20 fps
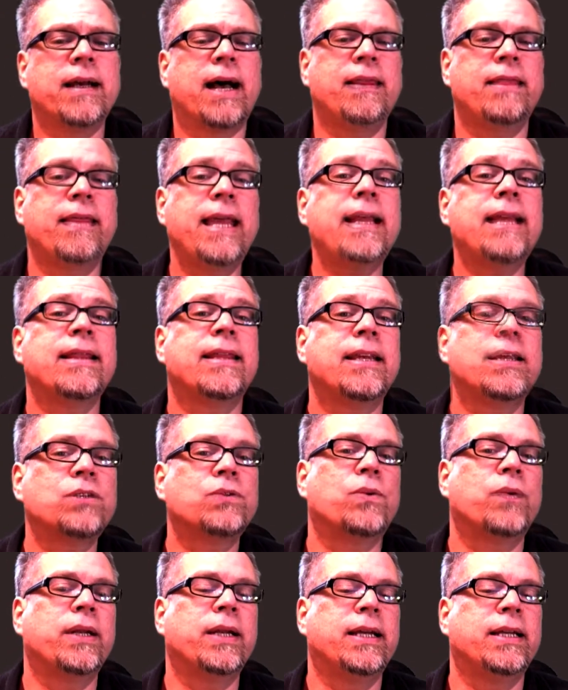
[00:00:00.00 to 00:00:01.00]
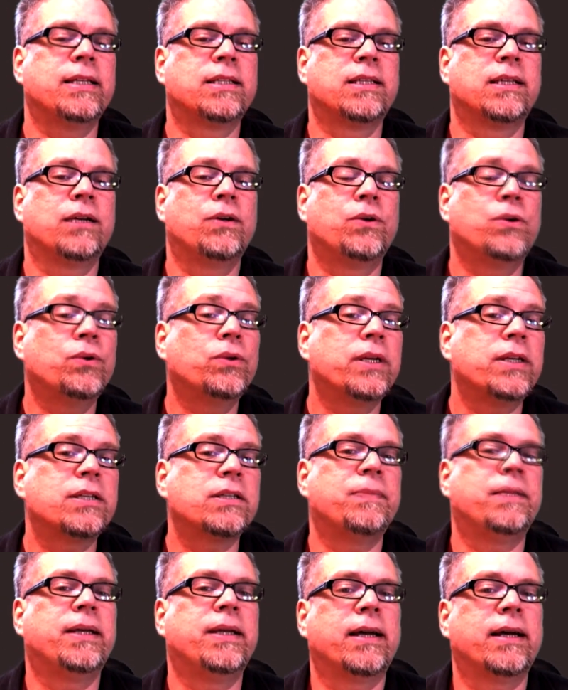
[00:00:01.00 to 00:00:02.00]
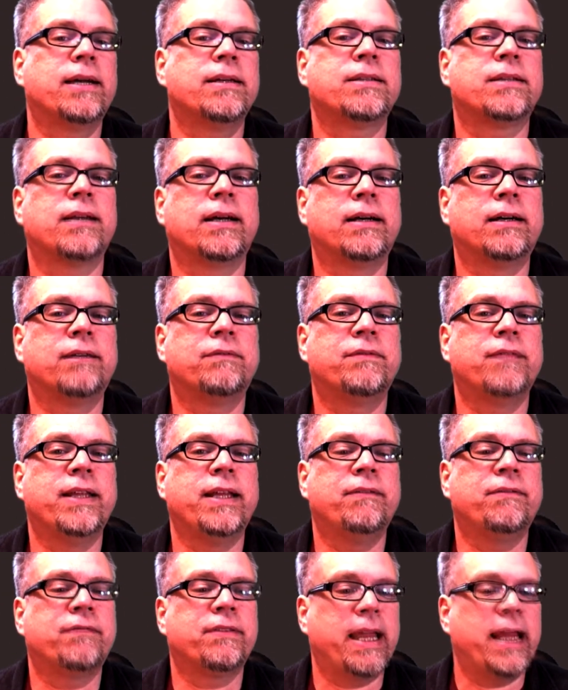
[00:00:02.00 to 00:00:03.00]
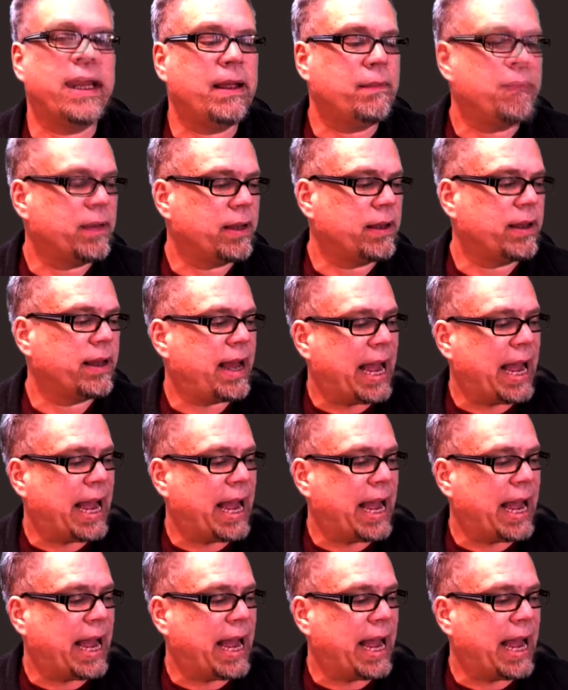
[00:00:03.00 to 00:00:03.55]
I think this one is the coolest because of the flame